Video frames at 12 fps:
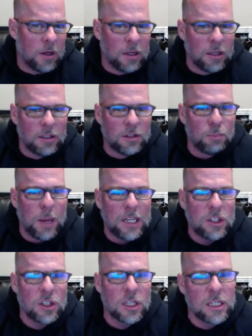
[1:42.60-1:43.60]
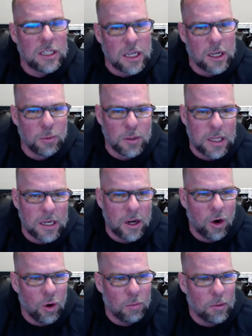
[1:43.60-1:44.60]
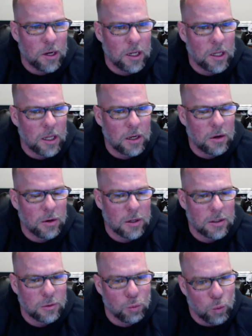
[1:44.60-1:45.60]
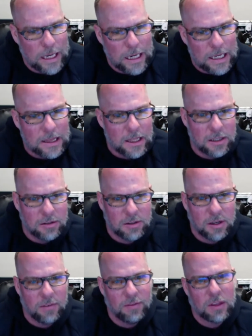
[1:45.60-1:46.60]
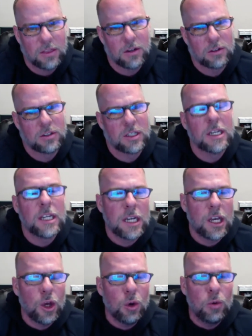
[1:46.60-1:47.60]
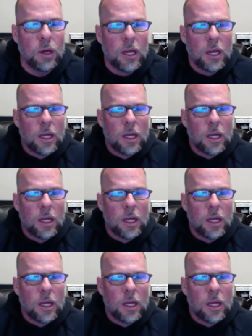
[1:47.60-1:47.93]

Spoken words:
especially dealing with any hard money lender, is read the stuff that they're sending you